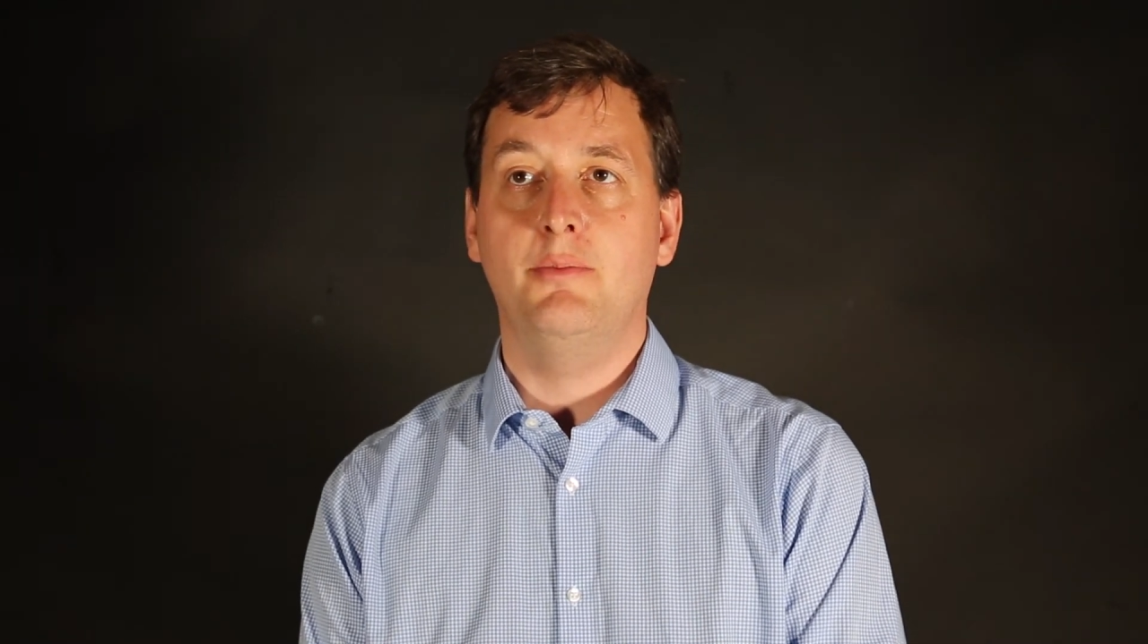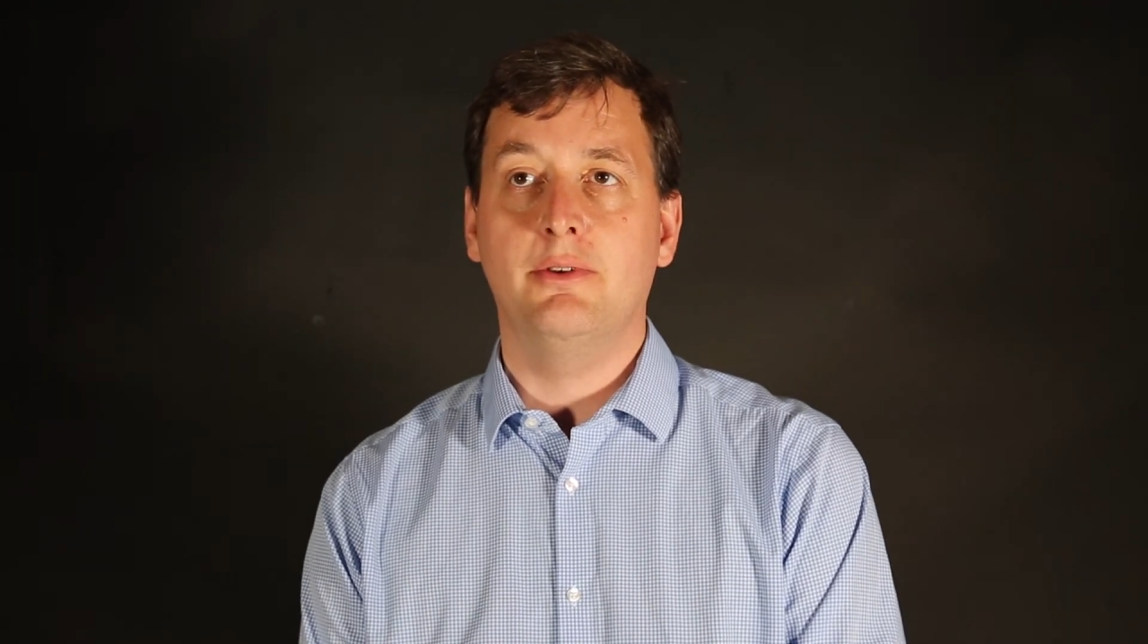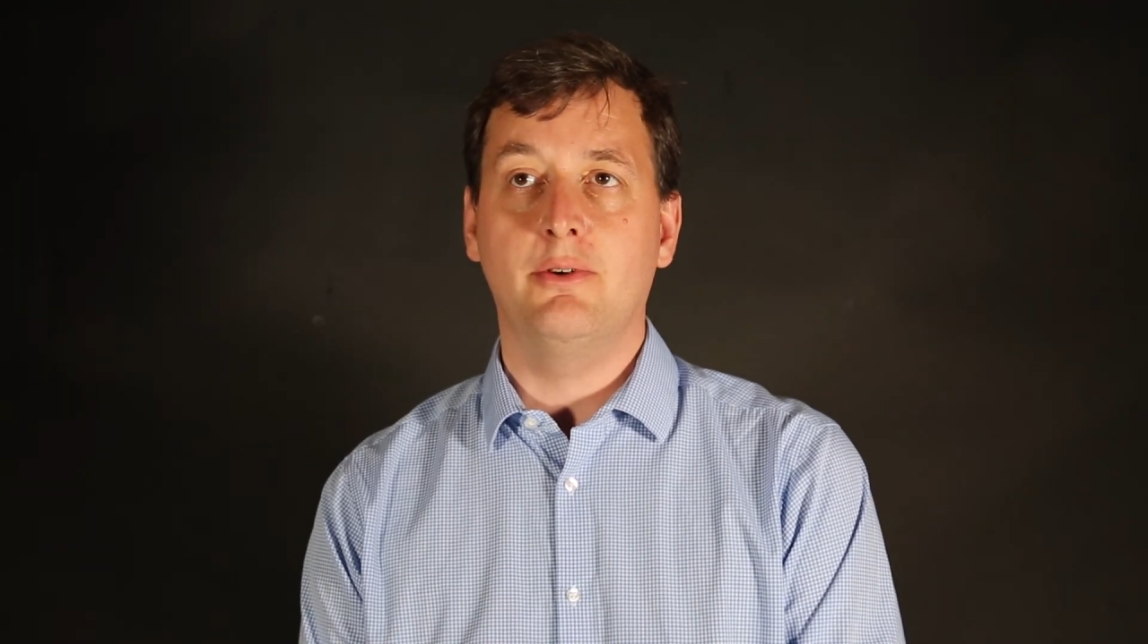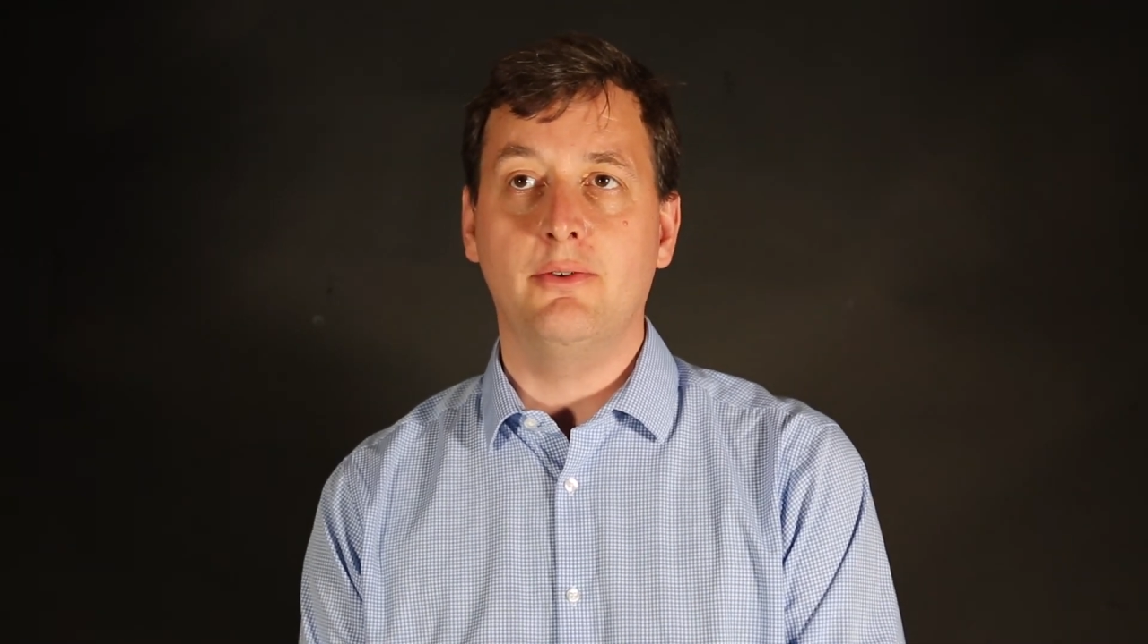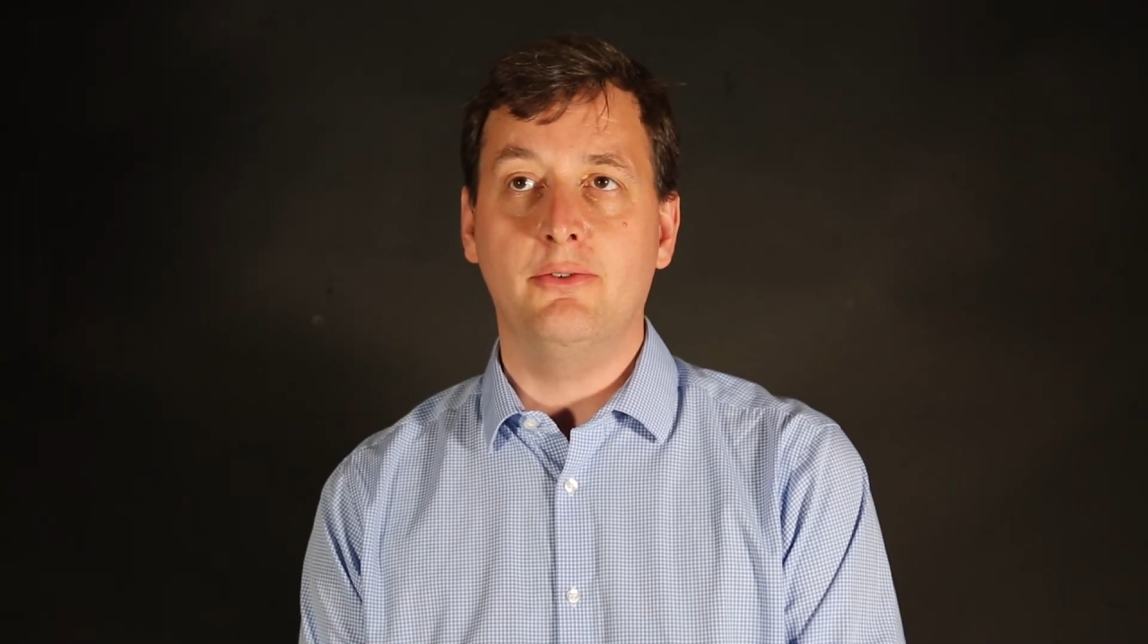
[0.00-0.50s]

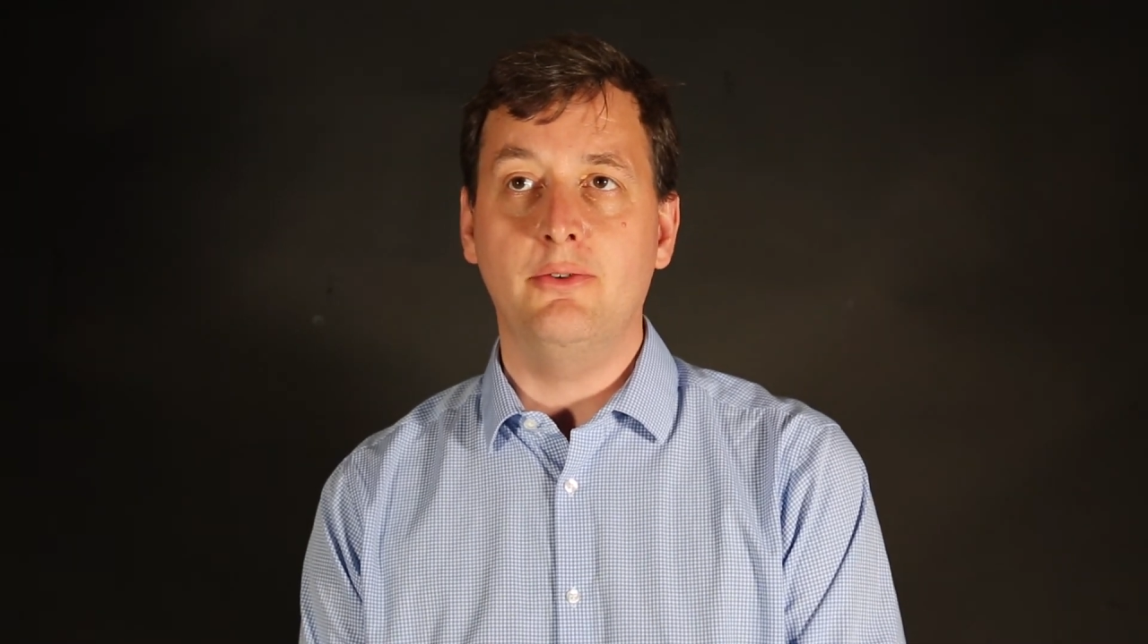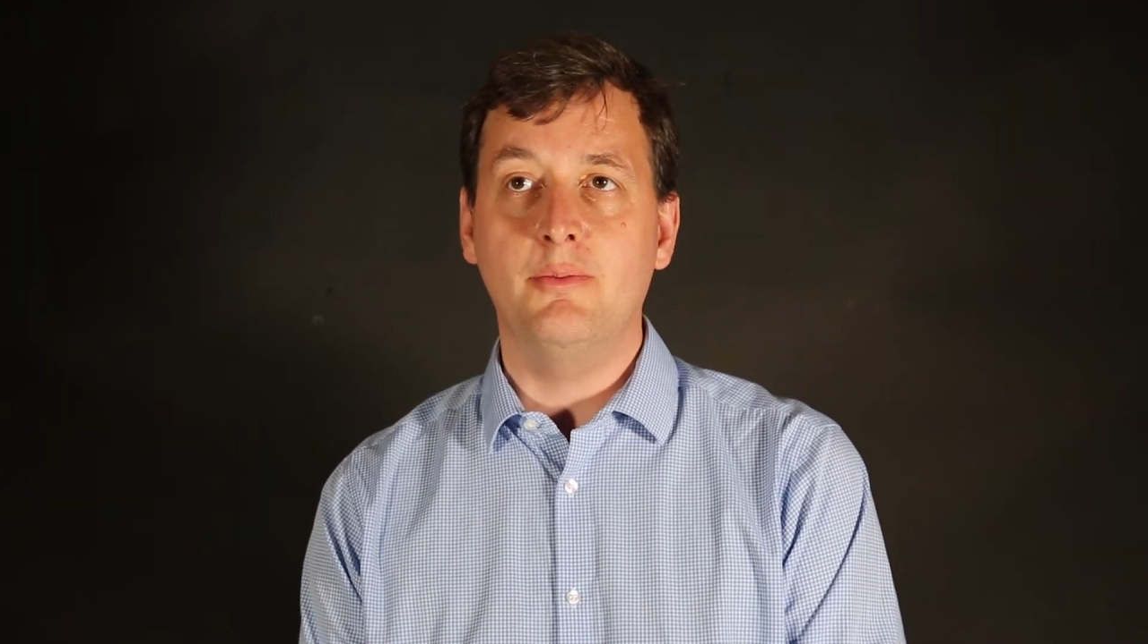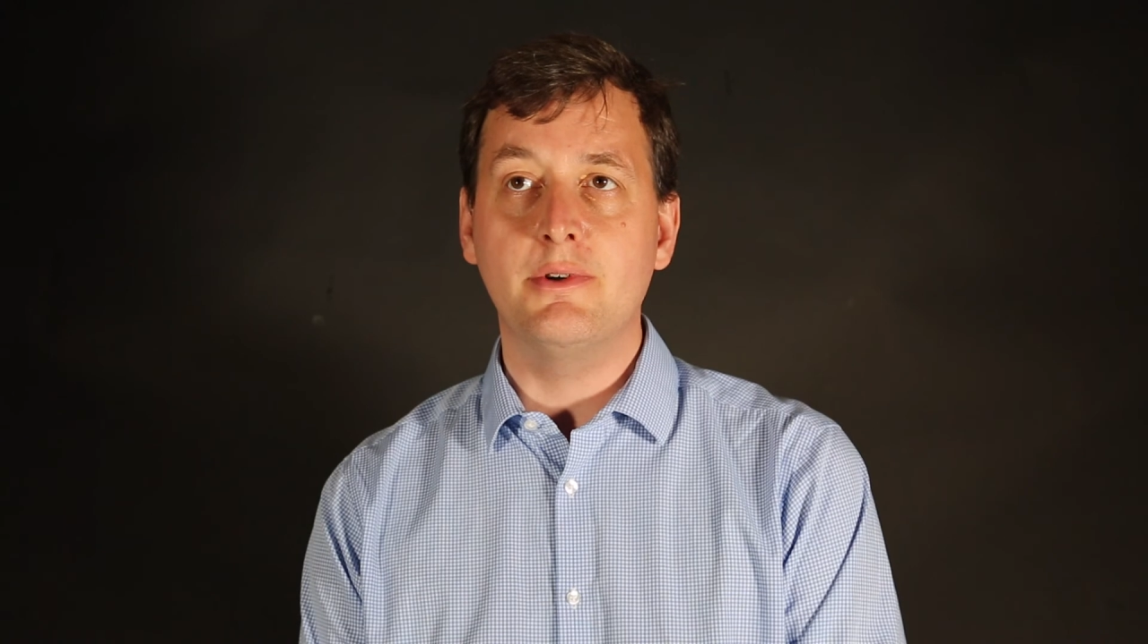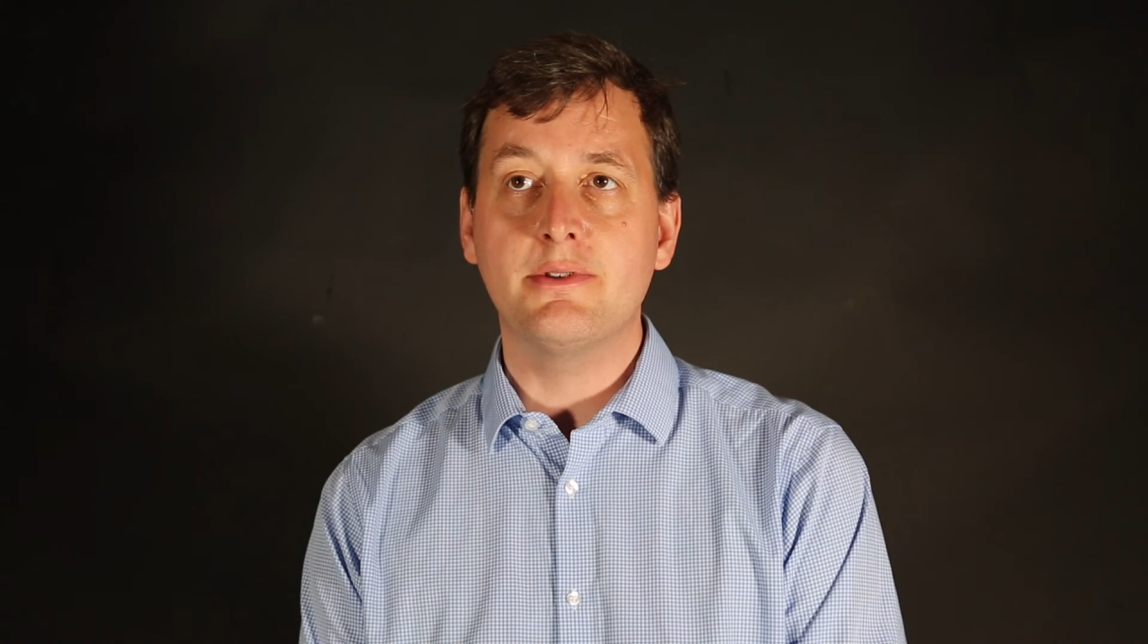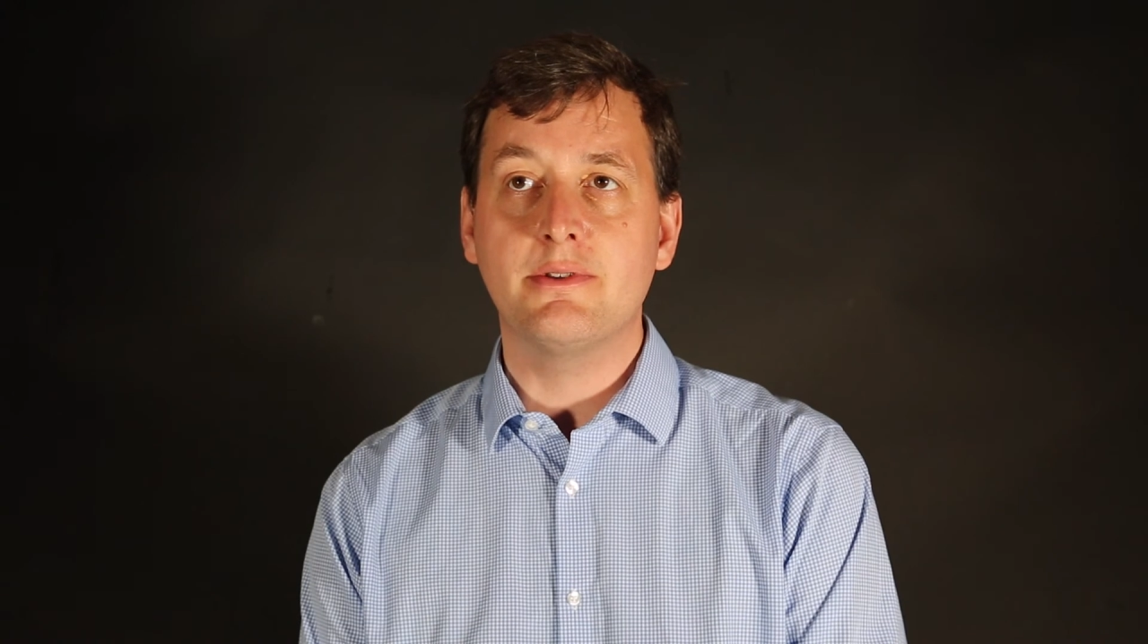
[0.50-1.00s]
among the
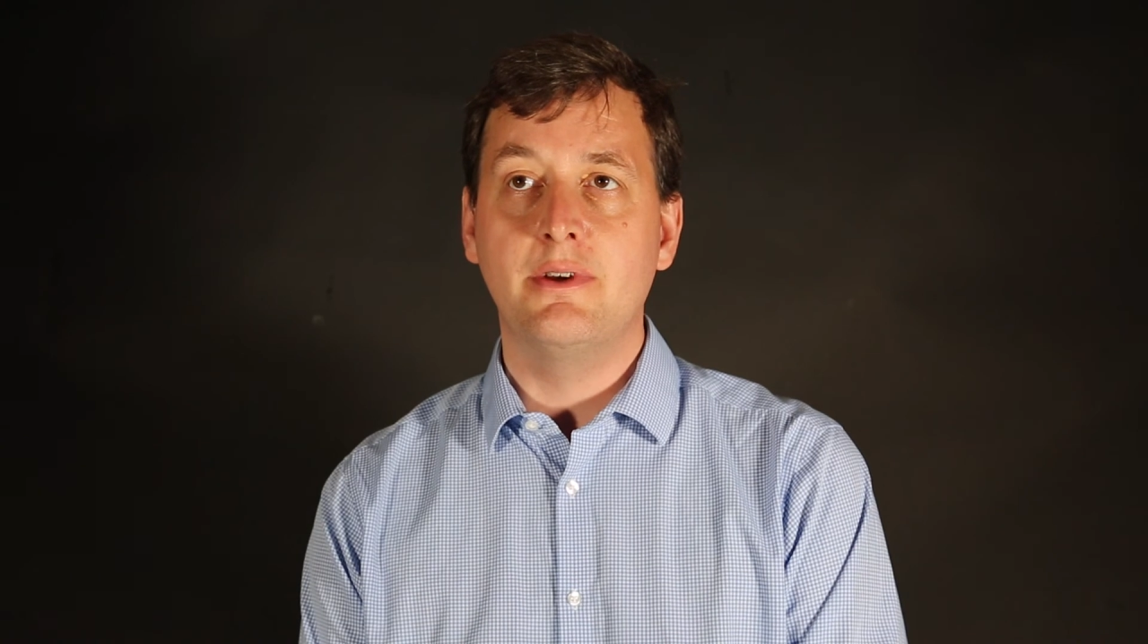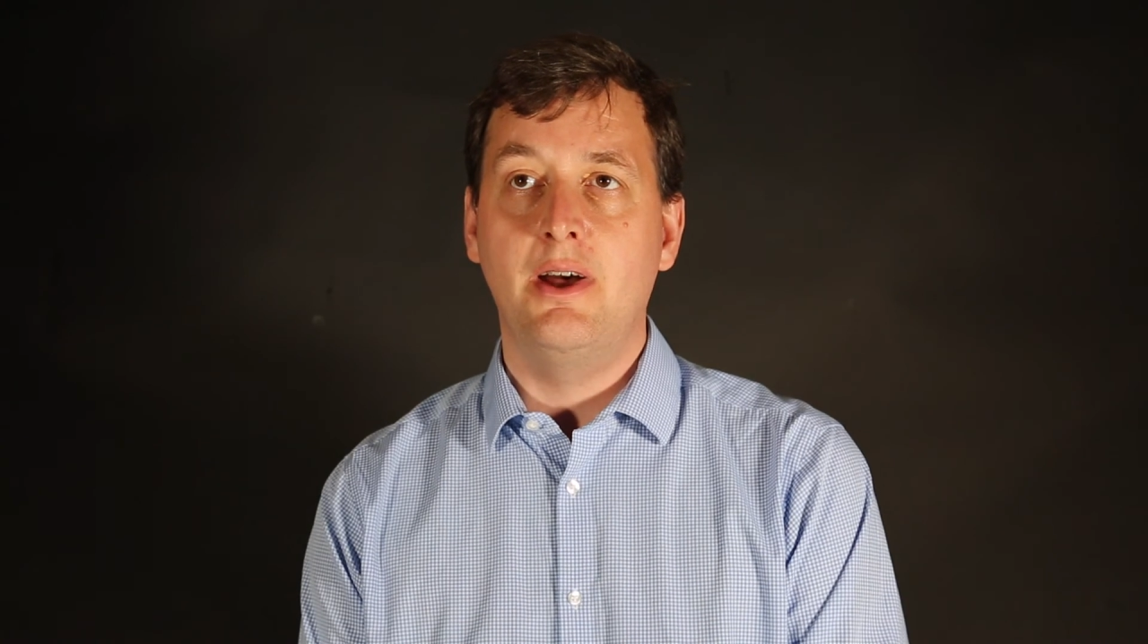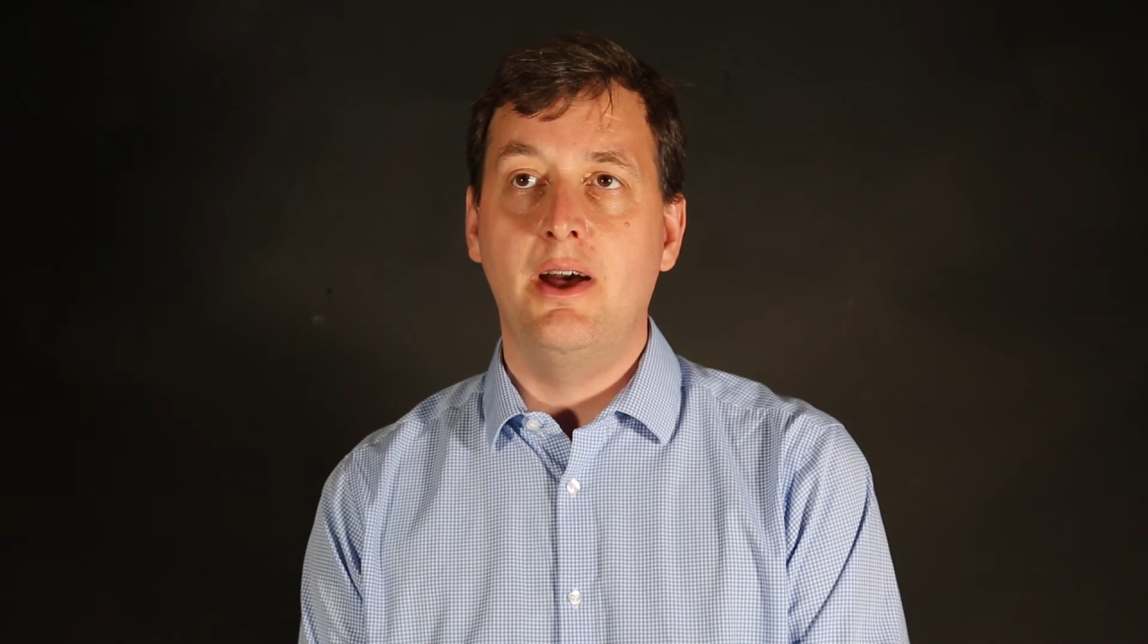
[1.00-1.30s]
consumers.